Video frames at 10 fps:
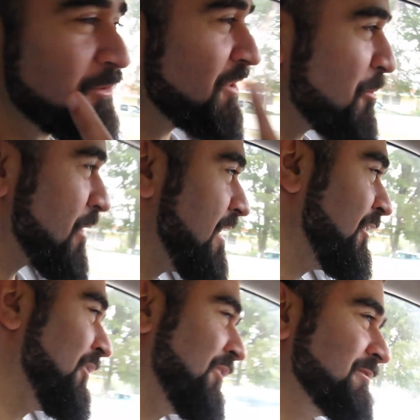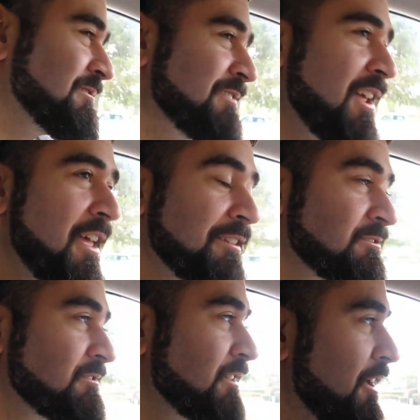What's up, guys? What you do?
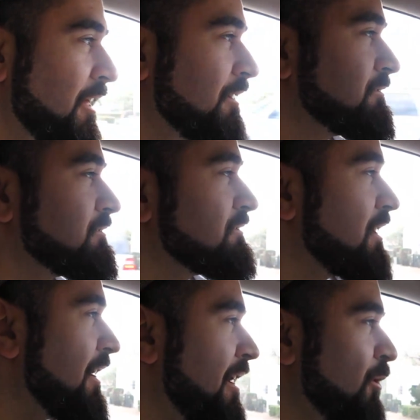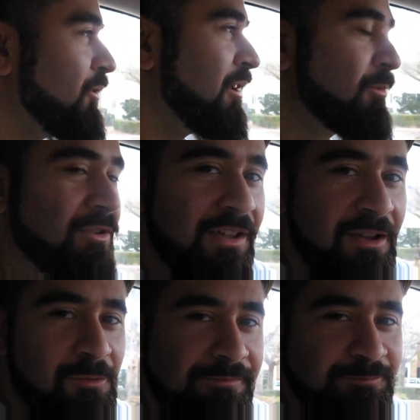What you do? I was able to
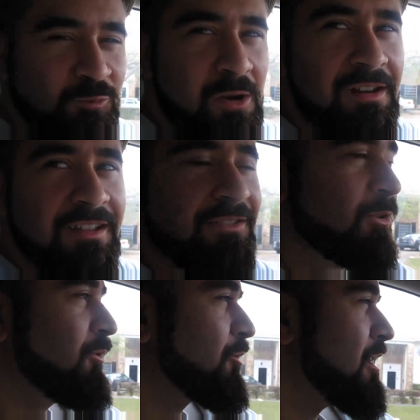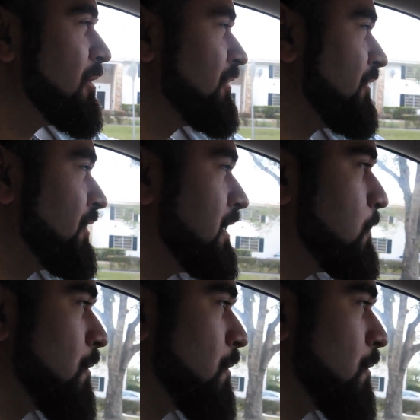get what, like two, three hours of sleep.